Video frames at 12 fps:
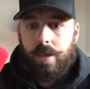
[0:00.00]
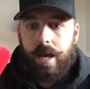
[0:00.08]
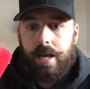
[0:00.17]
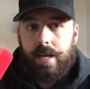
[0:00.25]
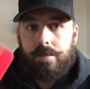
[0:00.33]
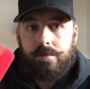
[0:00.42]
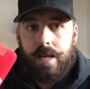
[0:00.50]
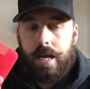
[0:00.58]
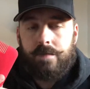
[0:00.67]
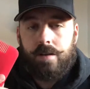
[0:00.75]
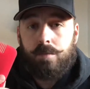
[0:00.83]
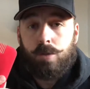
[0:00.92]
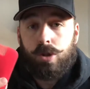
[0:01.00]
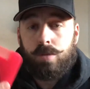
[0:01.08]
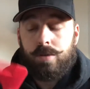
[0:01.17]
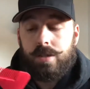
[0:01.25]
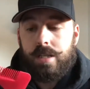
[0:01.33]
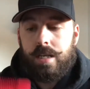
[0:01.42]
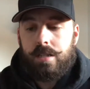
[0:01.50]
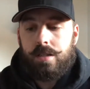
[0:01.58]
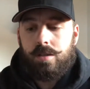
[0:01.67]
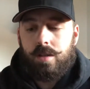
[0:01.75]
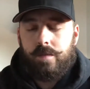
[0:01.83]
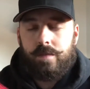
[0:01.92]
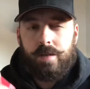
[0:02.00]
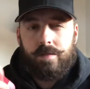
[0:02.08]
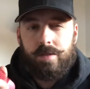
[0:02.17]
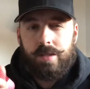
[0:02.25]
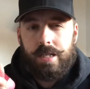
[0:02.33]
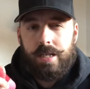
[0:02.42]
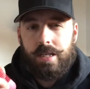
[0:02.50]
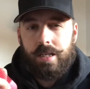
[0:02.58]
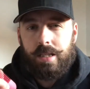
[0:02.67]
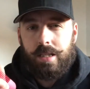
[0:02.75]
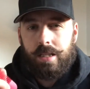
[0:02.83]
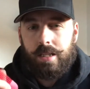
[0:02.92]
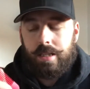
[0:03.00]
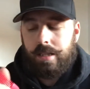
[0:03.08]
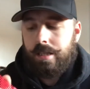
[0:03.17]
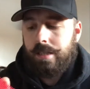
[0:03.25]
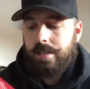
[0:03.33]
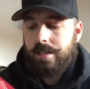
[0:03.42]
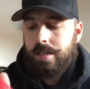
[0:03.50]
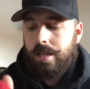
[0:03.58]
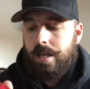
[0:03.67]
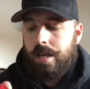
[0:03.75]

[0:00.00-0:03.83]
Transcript: I have it in multiple sizes, so I've never needed anything like this.